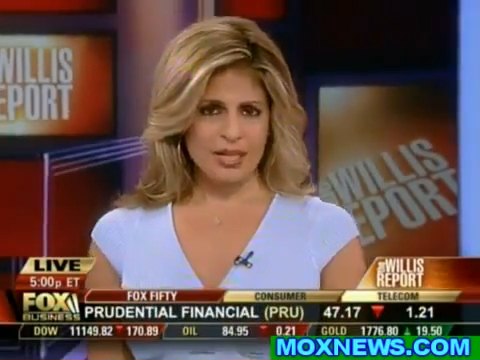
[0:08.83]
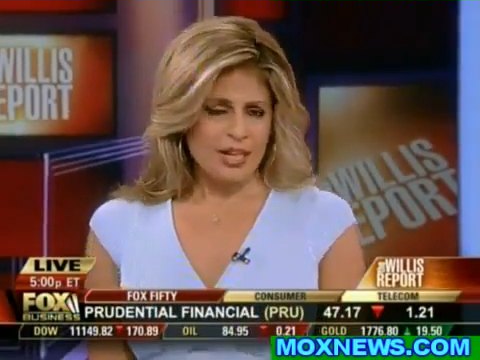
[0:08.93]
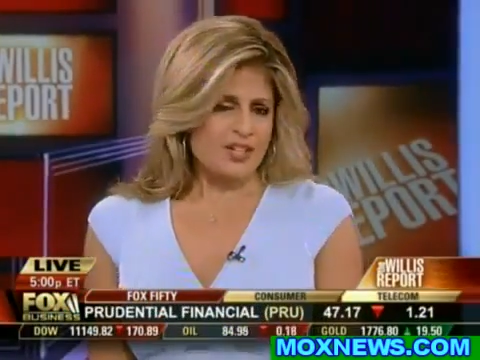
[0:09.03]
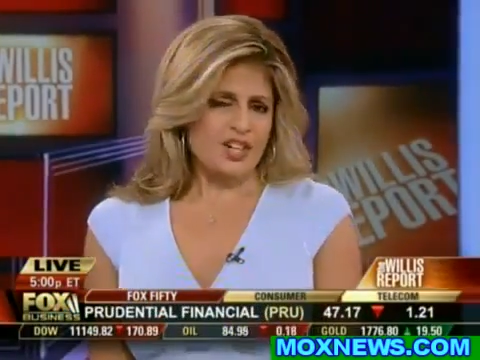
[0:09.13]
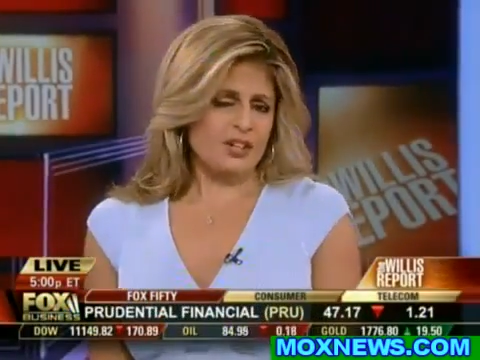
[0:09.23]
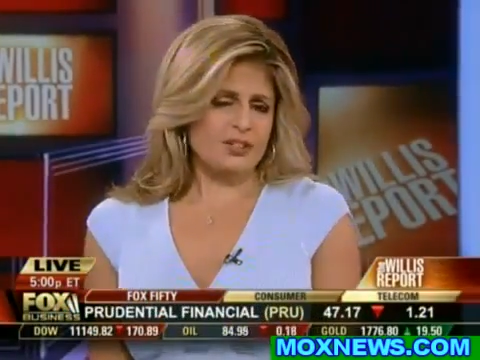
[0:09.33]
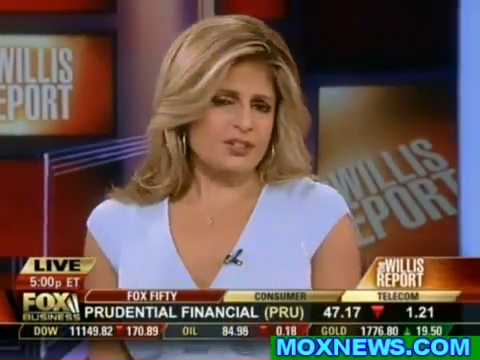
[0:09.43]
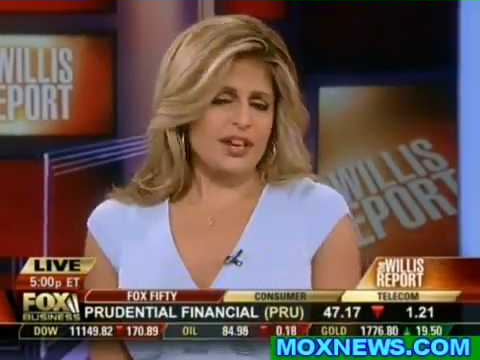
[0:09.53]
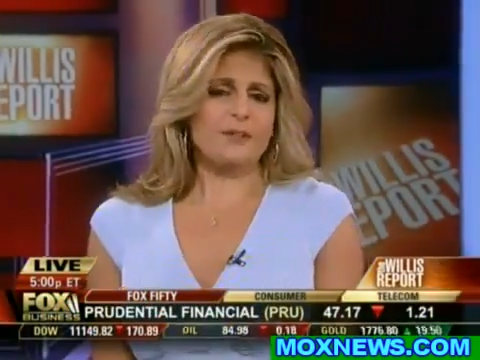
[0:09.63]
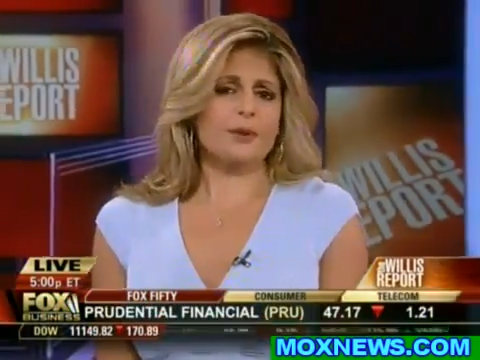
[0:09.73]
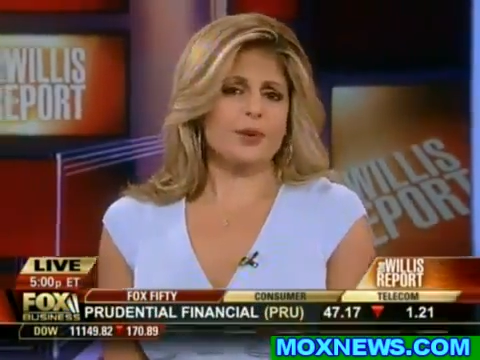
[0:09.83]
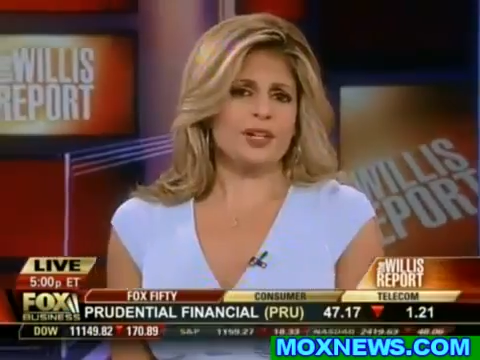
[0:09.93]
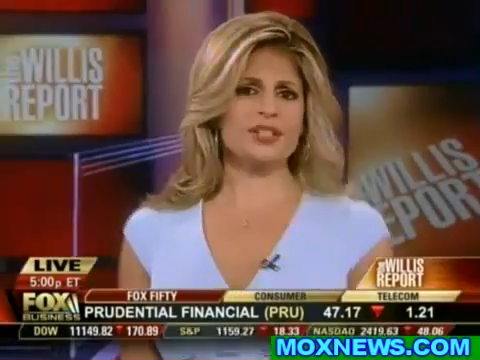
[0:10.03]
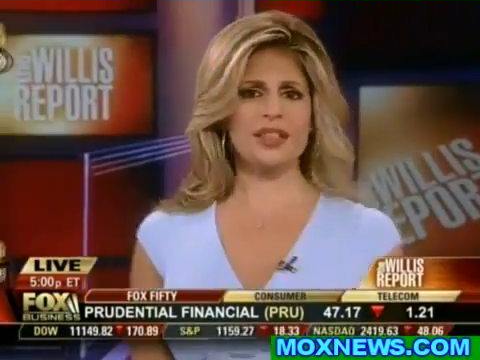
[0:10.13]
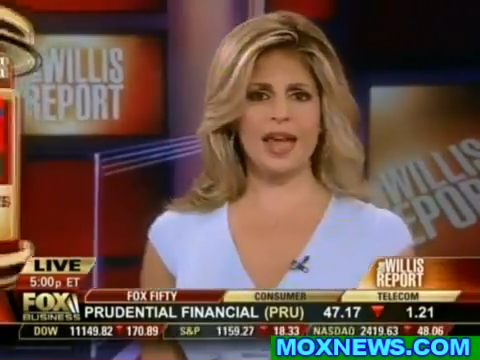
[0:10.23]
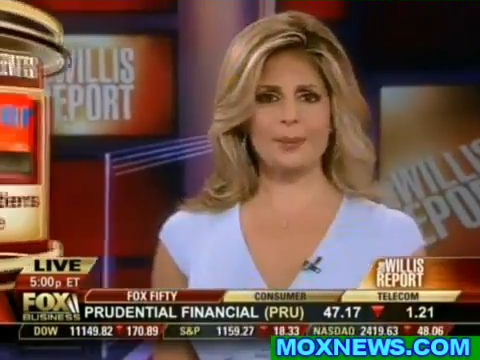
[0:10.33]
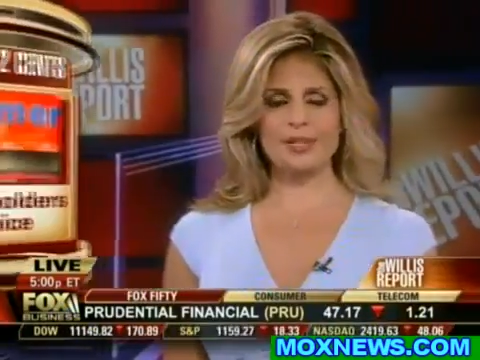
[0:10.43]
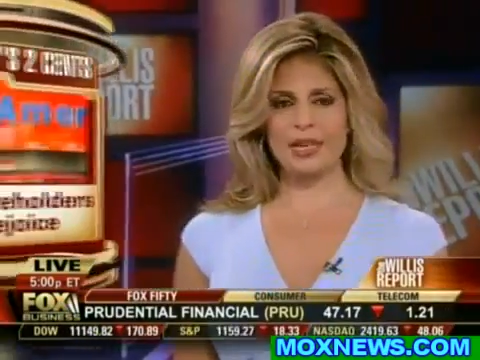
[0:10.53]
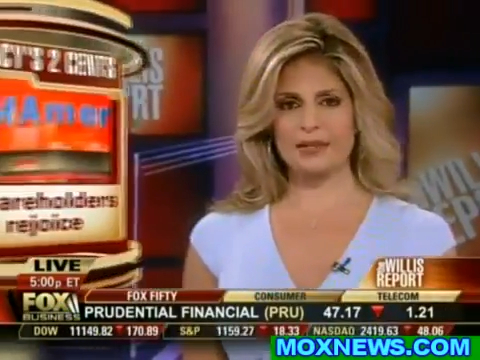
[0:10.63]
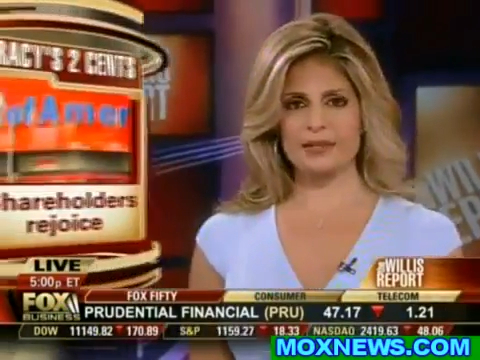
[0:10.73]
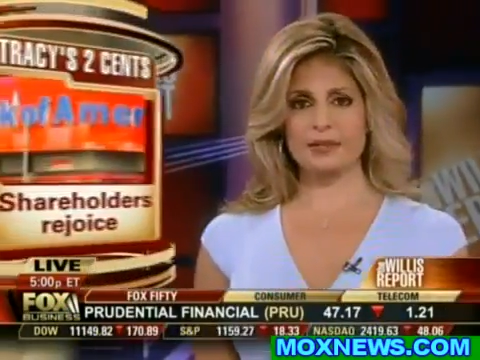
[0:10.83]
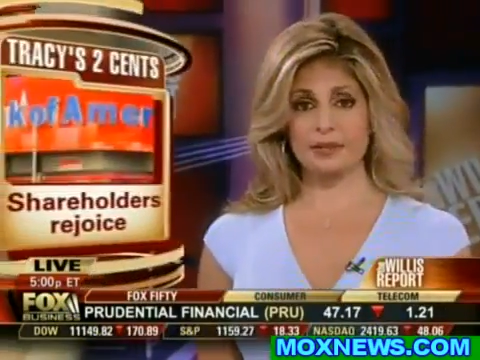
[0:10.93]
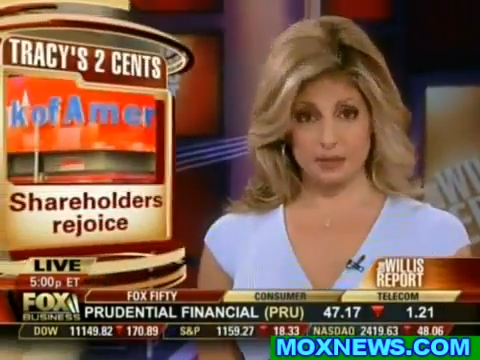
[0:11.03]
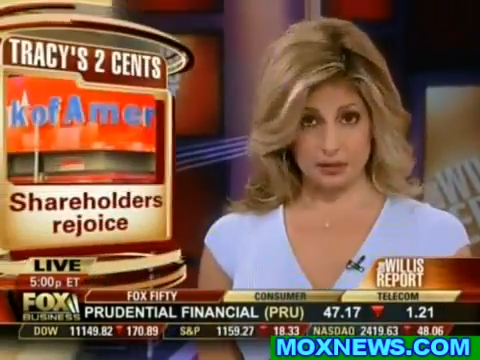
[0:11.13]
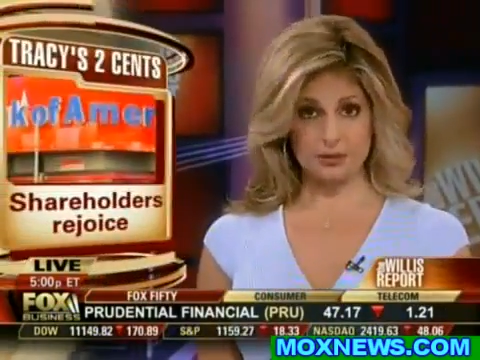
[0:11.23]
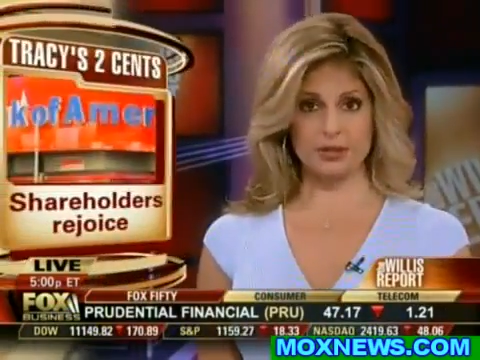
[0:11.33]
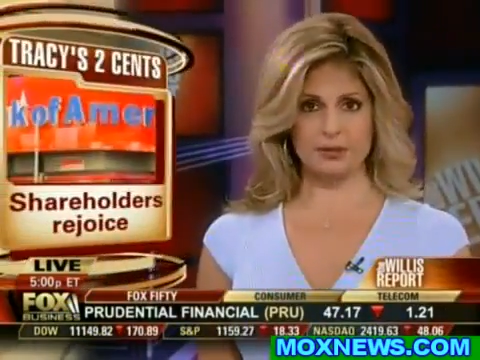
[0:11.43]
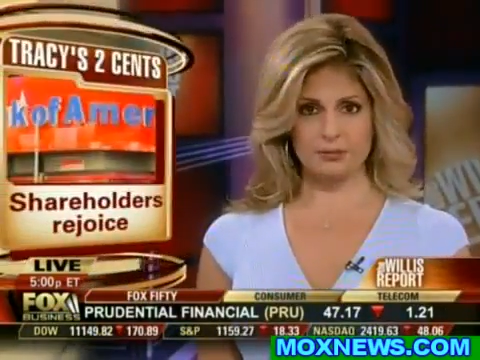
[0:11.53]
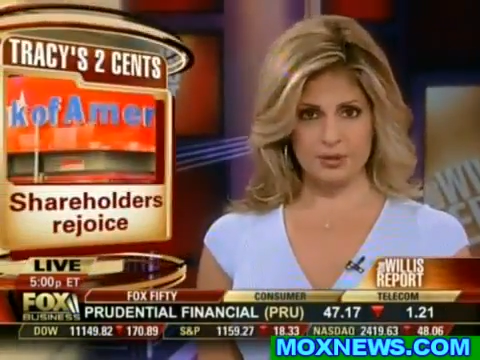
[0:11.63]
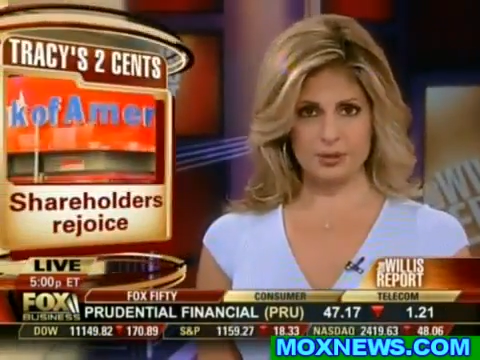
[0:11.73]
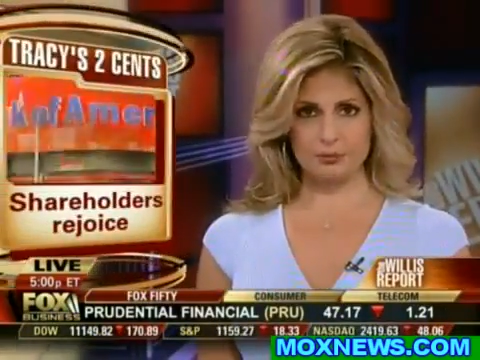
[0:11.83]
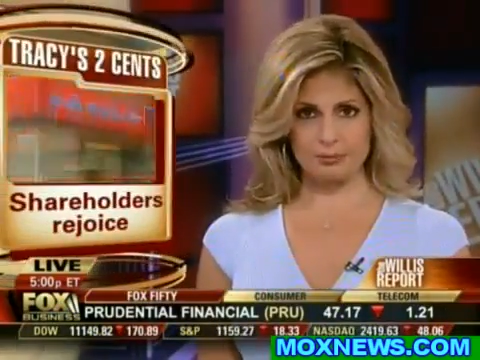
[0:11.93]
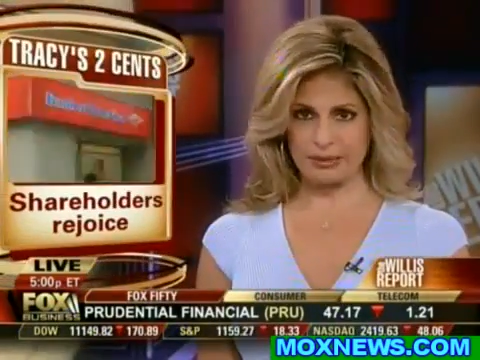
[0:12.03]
And shareholders everywhere did the happy dance, including Mr.